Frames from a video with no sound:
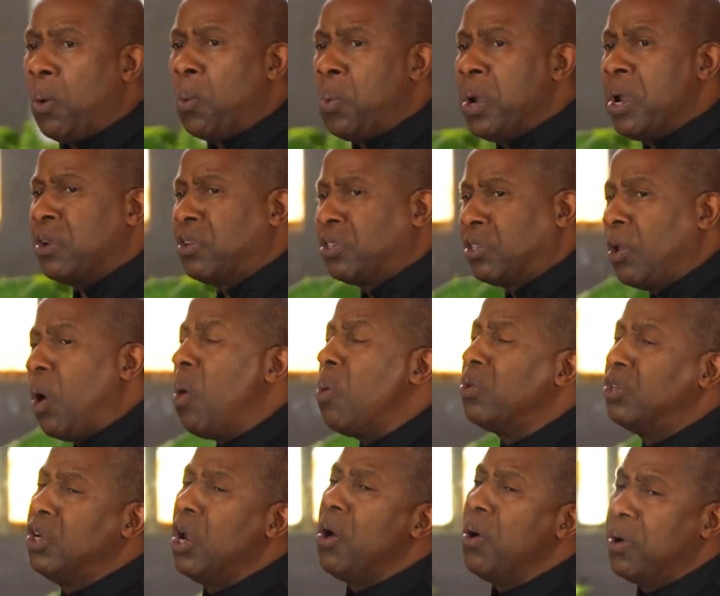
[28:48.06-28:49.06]
We're
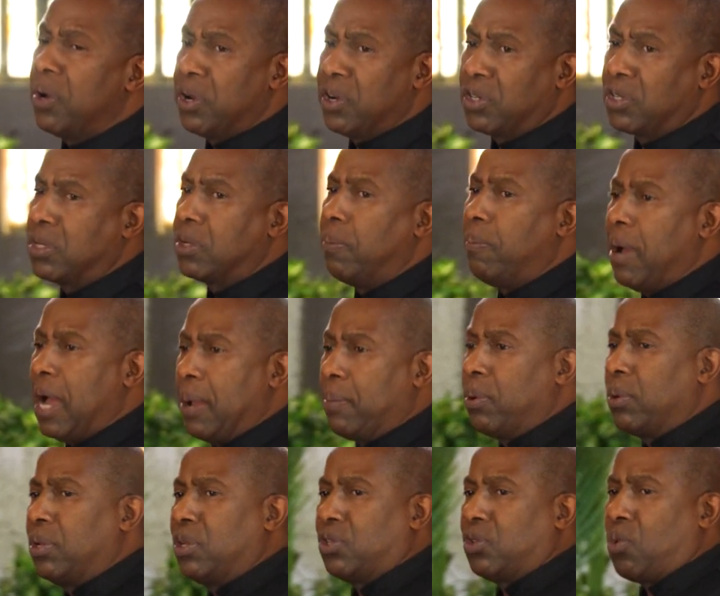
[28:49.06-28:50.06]
sojourners, the
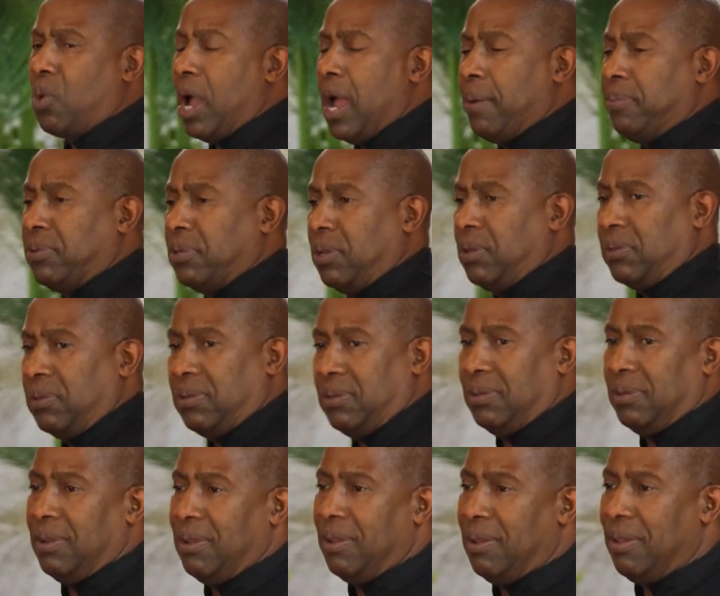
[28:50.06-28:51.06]
Bible describes
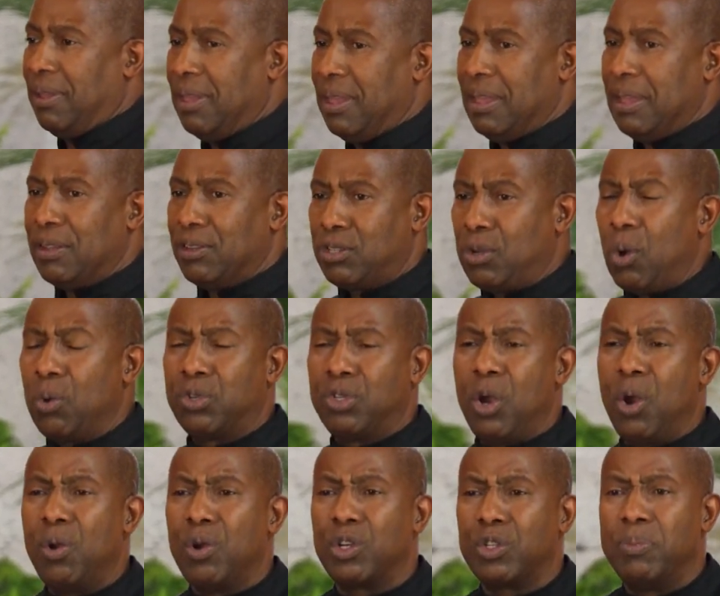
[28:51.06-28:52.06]
us.
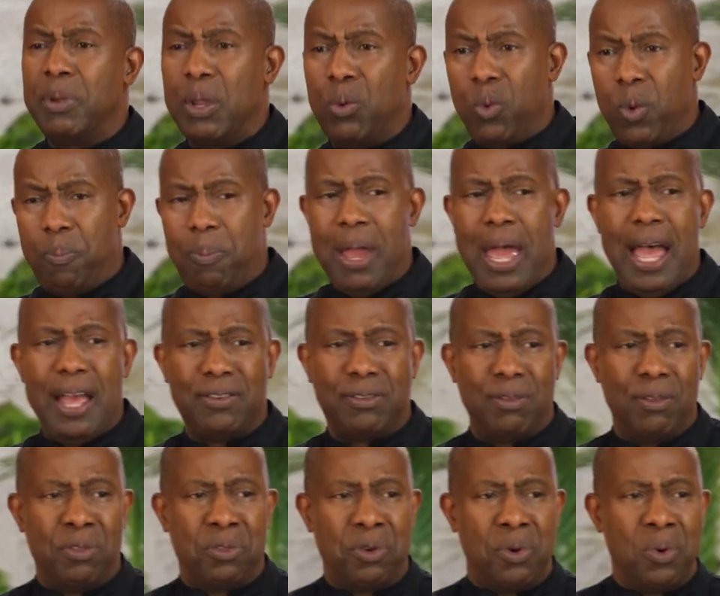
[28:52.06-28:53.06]
Sojourners mean we're
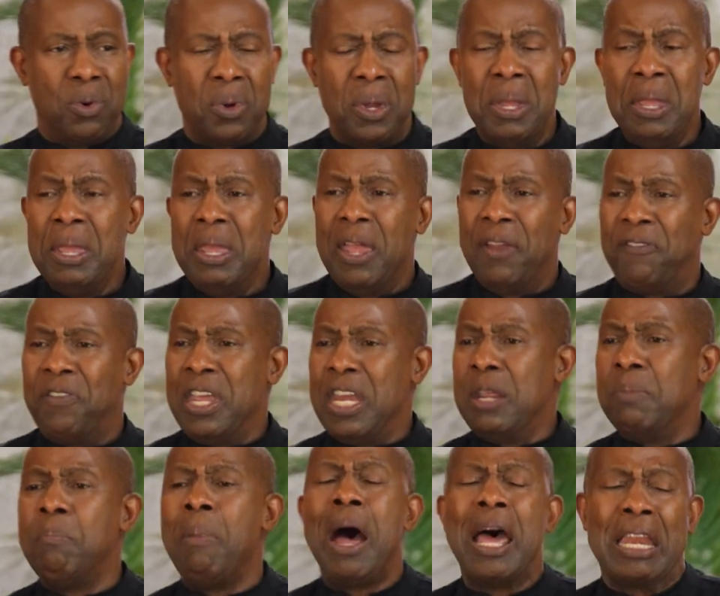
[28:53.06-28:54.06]
passing through. If
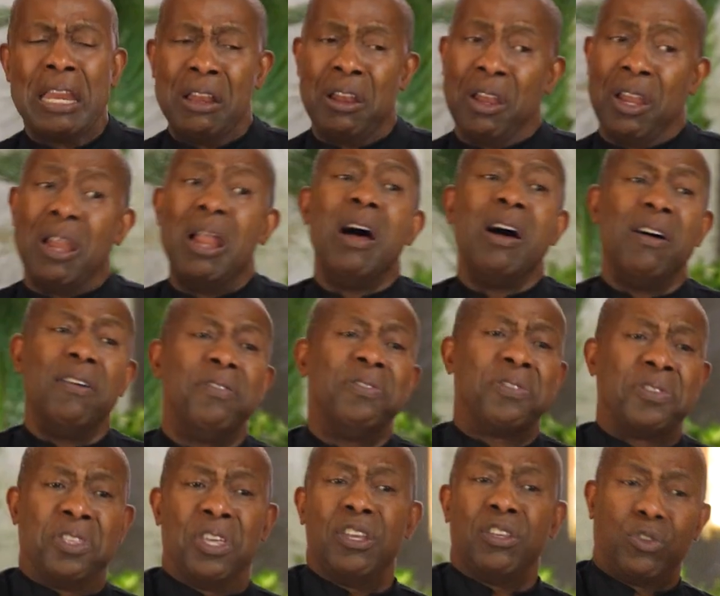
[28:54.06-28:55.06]
anybody
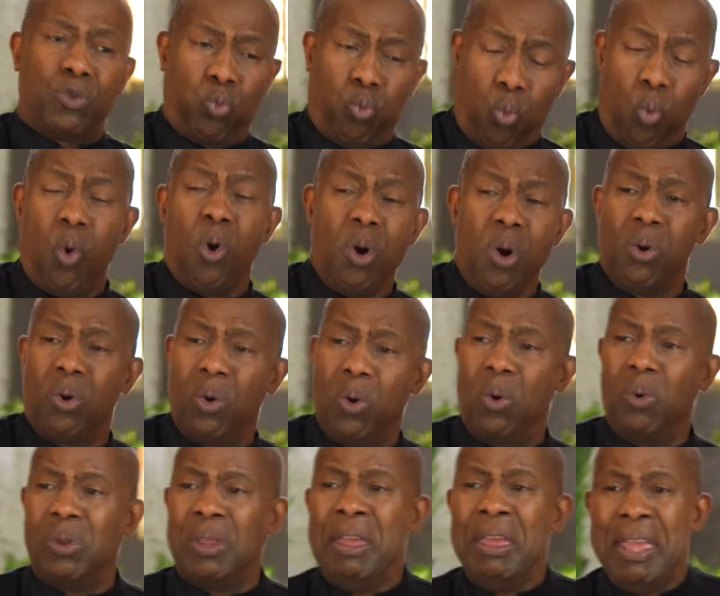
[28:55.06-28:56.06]
loves this
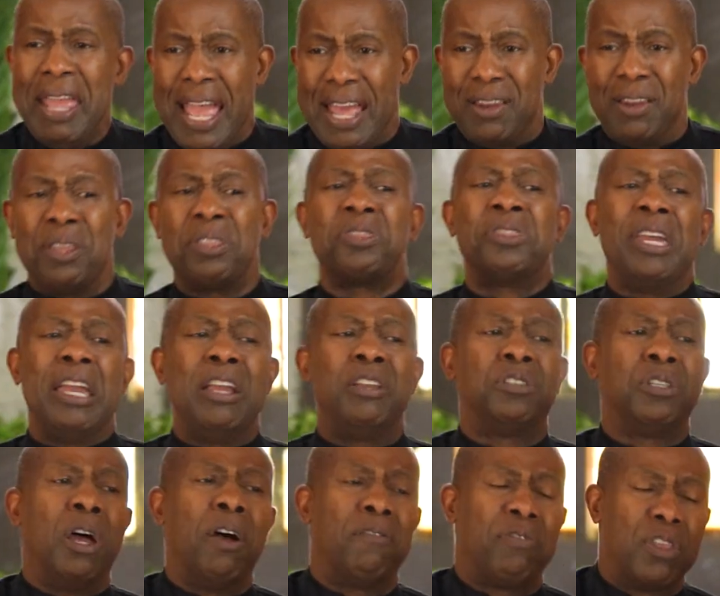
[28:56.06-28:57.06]
world and the
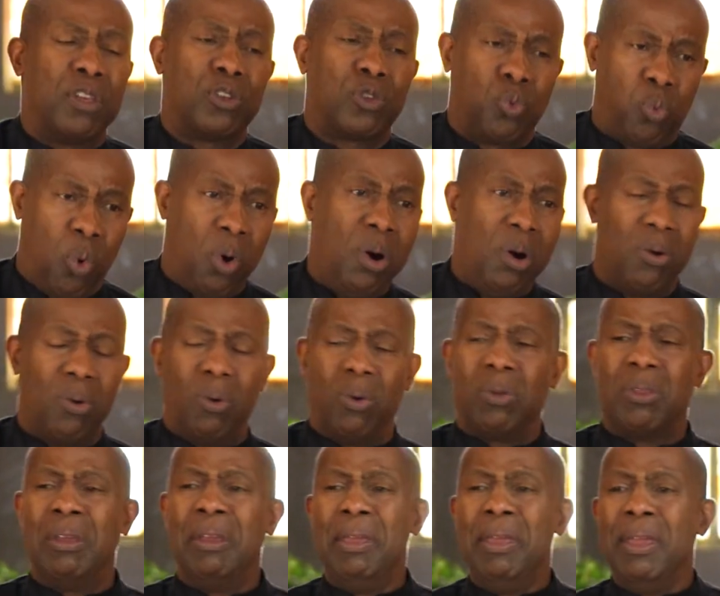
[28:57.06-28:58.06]
things of this
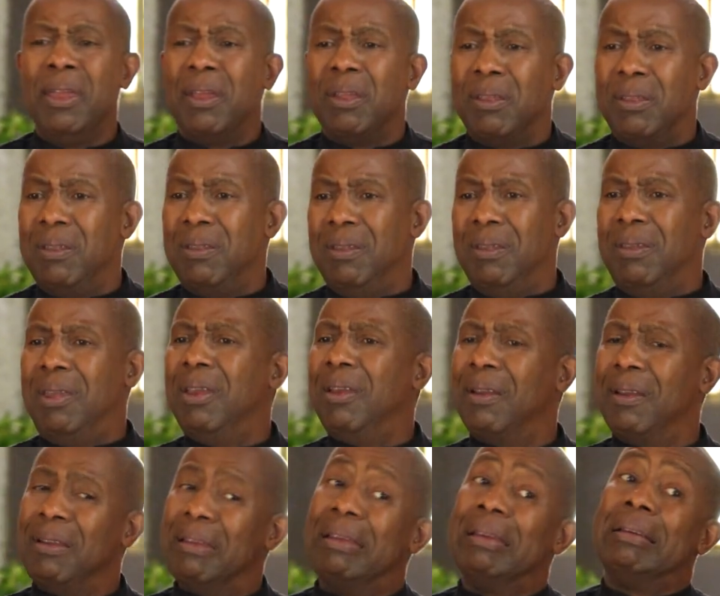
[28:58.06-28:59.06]
world,
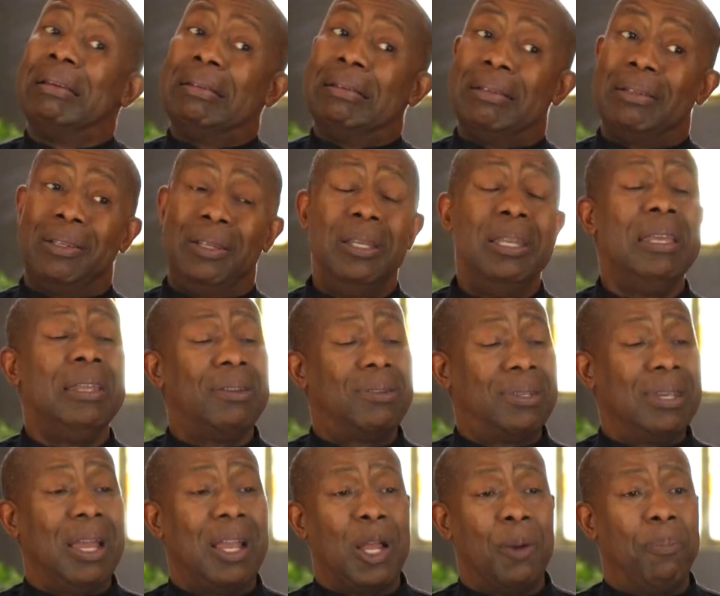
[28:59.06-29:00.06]
you need to
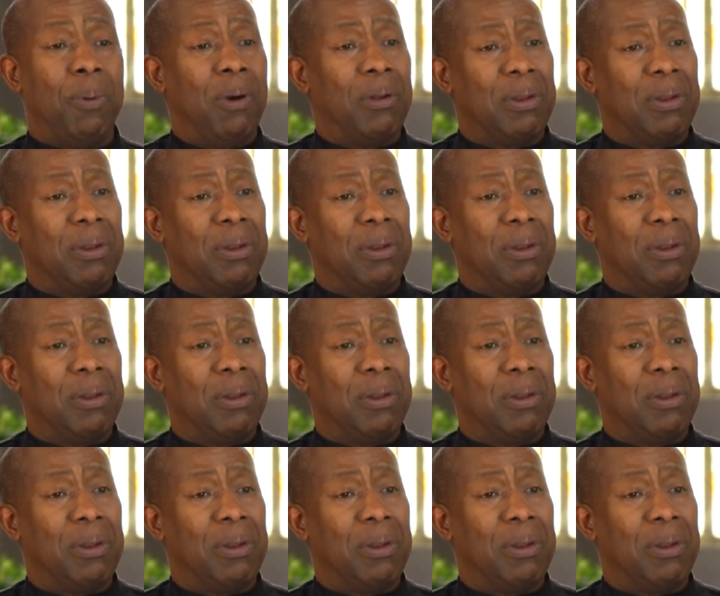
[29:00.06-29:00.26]
check up